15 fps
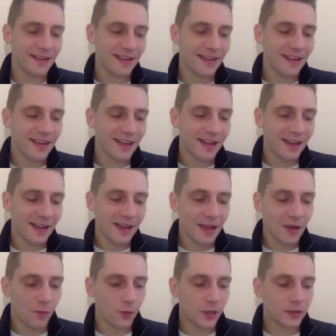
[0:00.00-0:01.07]
Yeah.
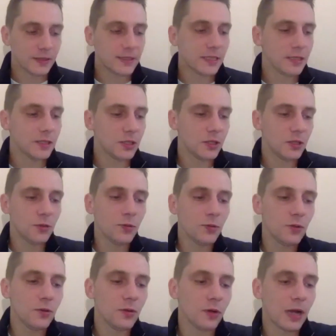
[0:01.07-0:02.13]
Well, since
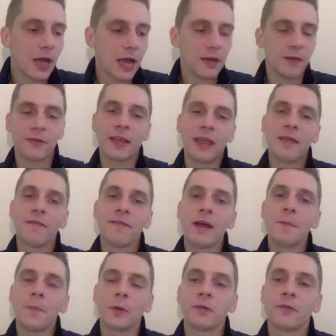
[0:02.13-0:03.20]
you kind of gave
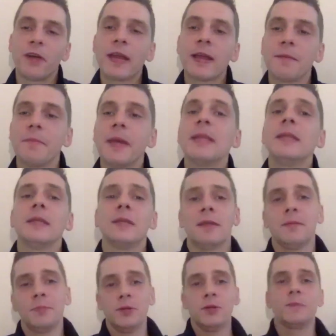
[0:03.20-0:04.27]
up on recommending
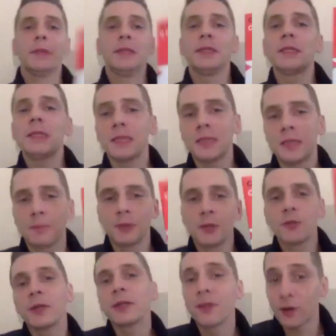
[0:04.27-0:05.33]
the book, but this is the book
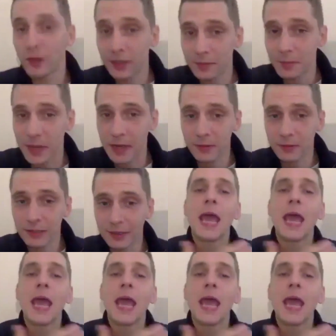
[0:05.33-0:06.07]
we're talking about,